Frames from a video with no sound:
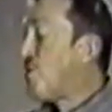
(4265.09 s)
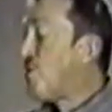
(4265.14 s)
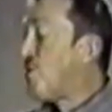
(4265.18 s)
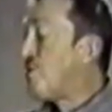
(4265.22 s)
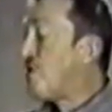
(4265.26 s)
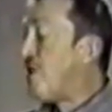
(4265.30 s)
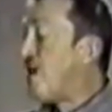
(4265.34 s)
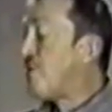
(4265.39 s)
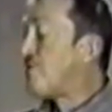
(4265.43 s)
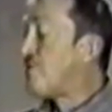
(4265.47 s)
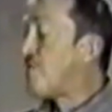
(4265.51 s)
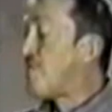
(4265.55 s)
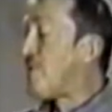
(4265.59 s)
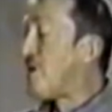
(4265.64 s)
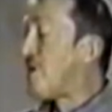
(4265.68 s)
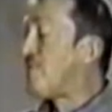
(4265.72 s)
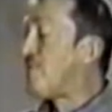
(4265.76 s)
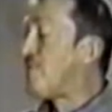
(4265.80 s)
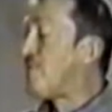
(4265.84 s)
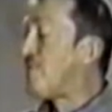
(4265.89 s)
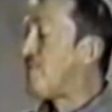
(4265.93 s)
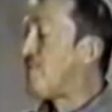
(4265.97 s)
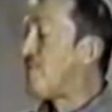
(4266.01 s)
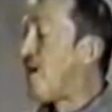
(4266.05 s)
Would never be
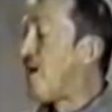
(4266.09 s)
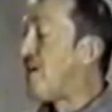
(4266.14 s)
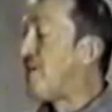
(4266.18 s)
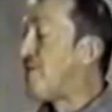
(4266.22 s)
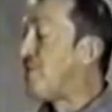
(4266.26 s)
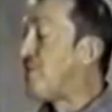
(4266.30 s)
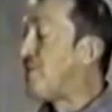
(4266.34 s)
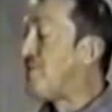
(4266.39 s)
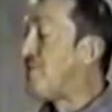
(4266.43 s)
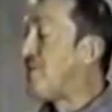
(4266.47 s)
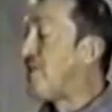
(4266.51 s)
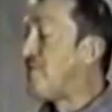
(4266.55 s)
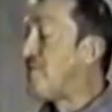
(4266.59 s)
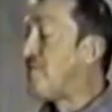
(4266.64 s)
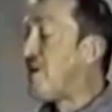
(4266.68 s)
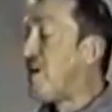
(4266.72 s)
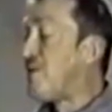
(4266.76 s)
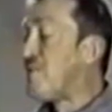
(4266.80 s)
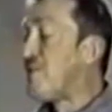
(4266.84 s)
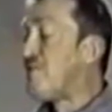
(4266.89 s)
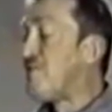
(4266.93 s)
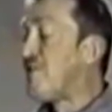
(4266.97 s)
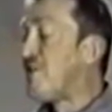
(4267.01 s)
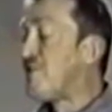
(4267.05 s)
able to provide her with the
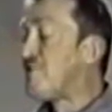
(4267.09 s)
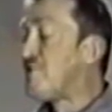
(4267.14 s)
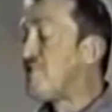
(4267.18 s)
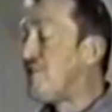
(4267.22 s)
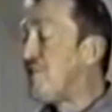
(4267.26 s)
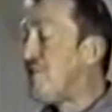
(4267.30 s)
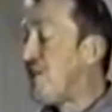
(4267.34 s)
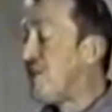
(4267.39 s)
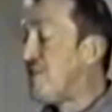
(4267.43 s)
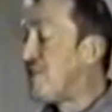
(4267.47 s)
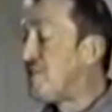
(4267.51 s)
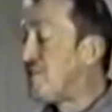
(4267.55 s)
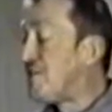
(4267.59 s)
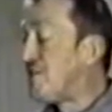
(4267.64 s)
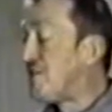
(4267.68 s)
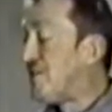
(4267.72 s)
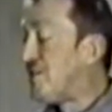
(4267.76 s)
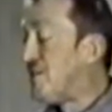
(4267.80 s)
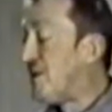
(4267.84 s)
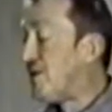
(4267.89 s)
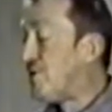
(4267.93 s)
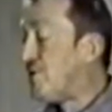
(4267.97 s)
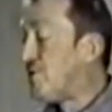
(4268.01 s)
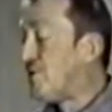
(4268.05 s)
environment that she needed to
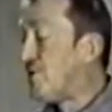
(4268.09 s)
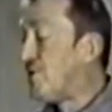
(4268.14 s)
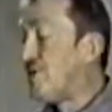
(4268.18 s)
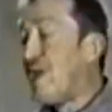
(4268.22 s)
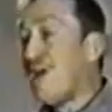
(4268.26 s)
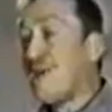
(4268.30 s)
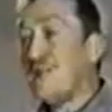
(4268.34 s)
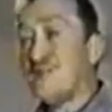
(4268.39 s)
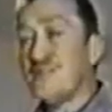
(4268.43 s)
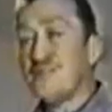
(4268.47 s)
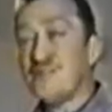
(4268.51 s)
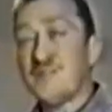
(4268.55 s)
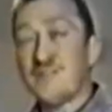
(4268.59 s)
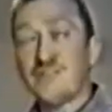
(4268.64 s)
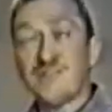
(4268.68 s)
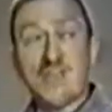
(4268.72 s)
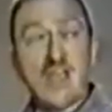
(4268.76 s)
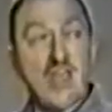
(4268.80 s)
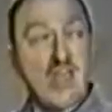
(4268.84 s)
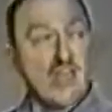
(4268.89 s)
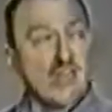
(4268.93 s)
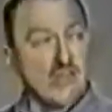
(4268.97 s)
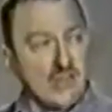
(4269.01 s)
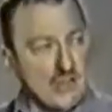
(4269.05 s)
continue her analysis.
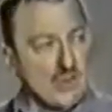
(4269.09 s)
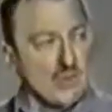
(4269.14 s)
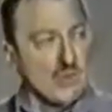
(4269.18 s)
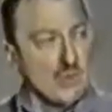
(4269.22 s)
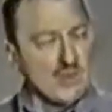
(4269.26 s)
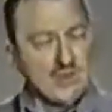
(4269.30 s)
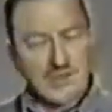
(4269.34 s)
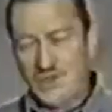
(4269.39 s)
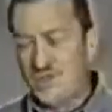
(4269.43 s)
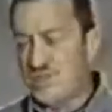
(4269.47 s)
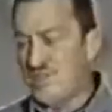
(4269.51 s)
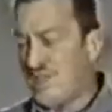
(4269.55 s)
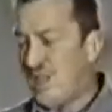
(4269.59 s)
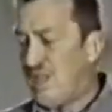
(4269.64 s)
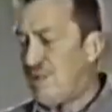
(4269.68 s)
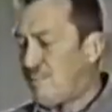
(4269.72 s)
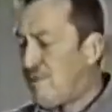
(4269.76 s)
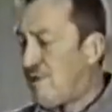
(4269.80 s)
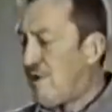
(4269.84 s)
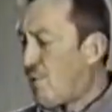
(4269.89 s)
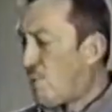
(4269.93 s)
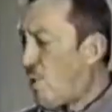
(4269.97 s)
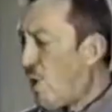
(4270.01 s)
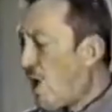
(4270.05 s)
You would just
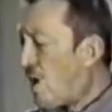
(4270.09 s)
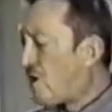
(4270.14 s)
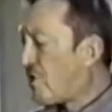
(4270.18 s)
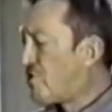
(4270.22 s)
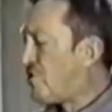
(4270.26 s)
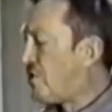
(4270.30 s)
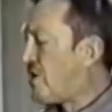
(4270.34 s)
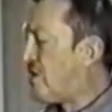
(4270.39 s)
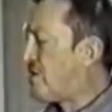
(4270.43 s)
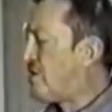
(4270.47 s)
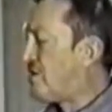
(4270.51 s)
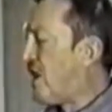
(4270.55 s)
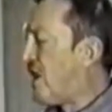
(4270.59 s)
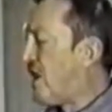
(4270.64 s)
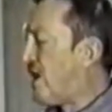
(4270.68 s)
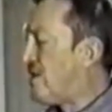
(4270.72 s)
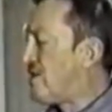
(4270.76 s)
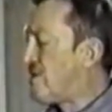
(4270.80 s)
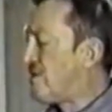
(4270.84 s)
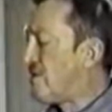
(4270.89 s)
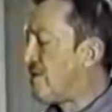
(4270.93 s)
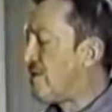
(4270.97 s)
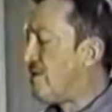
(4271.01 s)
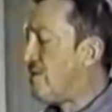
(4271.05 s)
let me walk, she
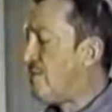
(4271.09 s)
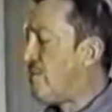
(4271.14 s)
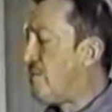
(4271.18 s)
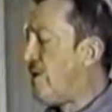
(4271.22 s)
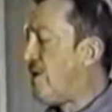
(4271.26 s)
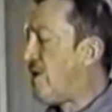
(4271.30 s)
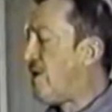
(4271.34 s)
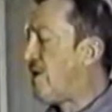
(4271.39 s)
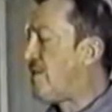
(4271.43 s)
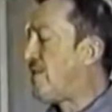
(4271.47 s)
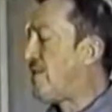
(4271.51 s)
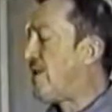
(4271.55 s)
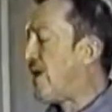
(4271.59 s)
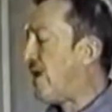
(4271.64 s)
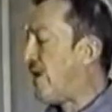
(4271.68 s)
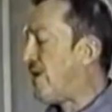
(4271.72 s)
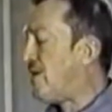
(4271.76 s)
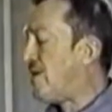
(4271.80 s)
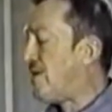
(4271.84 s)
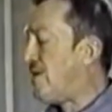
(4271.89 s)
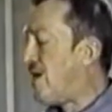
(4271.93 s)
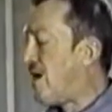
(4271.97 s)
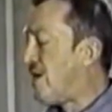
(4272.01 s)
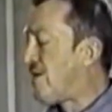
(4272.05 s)
says, meaning that I
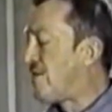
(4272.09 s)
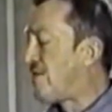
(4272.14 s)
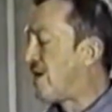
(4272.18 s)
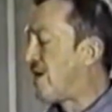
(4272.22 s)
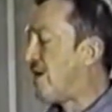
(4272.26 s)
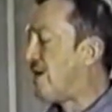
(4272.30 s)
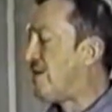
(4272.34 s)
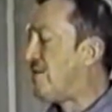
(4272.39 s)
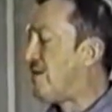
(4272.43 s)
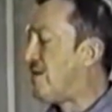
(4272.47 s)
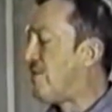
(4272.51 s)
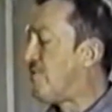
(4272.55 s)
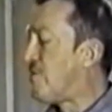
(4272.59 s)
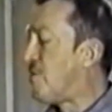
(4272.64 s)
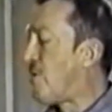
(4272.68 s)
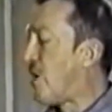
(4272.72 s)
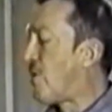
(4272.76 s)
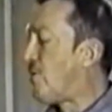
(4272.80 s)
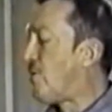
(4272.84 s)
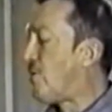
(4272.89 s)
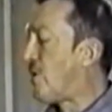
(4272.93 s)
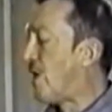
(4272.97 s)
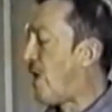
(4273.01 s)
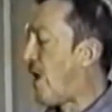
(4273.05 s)
did not care enough
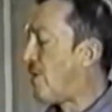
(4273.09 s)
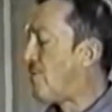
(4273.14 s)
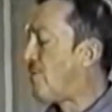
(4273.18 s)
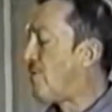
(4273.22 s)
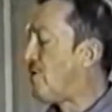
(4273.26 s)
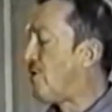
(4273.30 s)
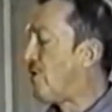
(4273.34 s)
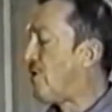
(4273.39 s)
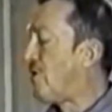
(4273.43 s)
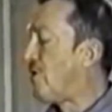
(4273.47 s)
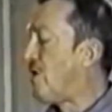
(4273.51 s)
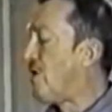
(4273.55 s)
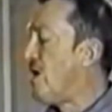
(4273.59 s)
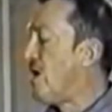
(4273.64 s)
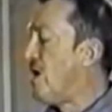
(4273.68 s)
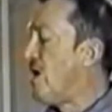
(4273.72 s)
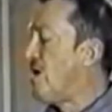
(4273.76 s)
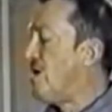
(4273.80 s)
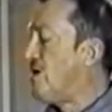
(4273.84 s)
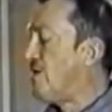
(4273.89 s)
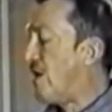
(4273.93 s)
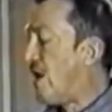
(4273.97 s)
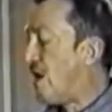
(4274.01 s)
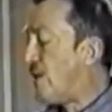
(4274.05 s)
about what happened to her,
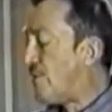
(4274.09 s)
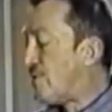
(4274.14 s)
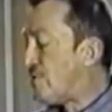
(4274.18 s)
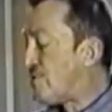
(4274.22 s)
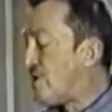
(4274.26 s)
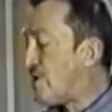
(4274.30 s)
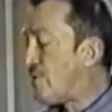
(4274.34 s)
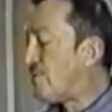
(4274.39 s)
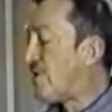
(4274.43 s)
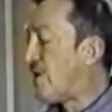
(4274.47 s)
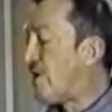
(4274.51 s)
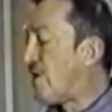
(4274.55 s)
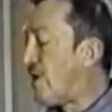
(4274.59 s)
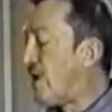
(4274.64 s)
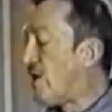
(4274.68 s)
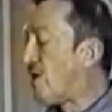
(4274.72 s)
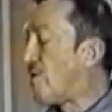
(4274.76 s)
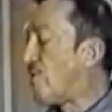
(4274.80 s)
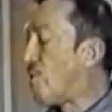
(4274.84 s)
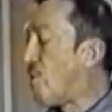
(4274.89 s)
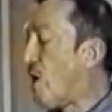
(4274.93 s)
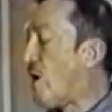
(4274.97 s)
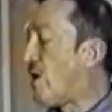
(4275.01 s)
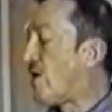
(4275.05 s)
that I would simply let
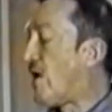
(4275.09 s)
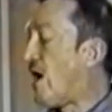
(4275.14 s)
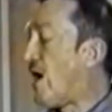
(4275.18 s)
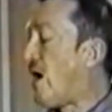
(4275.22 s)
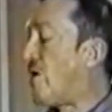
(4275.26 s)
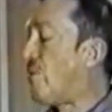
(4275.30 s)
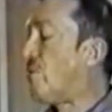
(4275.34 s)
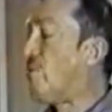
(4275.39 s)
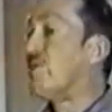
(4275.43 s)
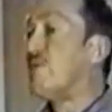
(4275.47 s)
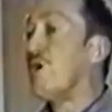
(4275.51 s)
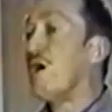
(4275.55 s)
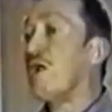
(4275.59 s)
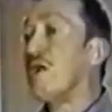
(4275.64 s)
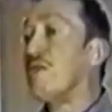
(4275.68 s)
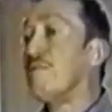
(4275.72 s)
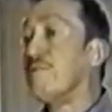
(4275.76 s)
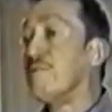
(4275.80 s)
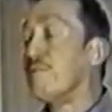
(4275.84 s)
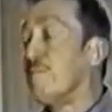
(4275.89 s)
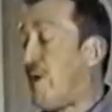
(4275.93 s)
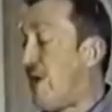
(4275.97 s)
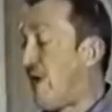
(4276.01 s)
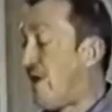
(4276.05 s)
her walk out with all
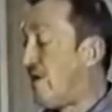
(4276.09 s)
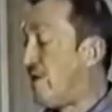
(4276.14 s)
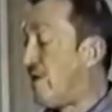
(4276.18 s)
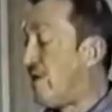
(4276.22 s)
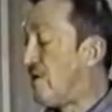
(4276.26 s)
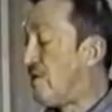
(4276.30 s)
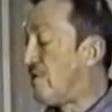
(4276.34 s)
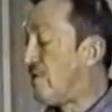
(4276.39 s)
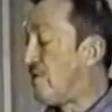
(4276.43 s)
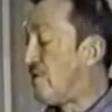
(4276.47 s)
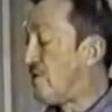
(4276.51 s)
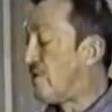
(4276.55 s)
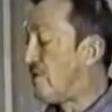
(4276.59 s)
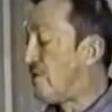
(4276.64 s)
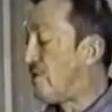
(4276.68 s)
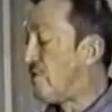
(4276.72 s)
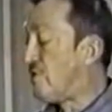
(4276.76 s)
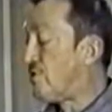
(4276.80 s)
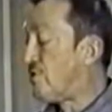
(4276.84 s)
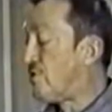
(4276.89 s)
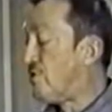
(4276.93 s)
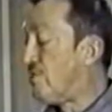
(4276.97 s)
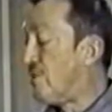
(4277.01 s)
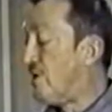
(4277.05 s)
of her pain and her
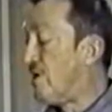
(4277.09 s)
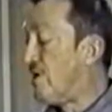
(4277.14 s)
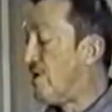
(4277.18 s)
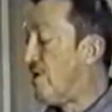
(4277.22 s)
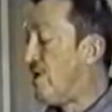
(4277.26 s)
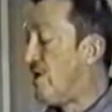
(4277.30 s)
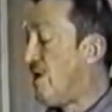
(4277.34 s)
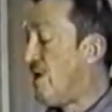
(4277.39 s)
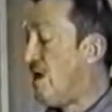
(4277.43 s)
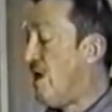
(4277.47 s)
disillusionment.